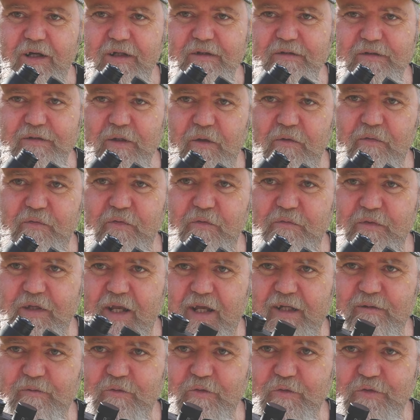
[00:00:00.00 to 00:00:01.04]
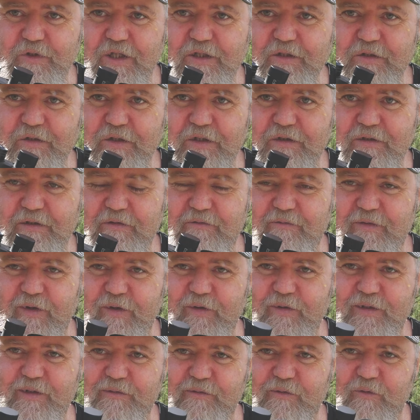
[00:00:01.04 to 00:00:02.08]
stealth from the animals, and you get
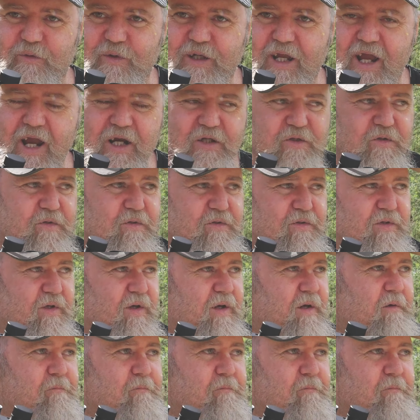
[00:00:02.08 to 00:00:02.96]
very different reactions.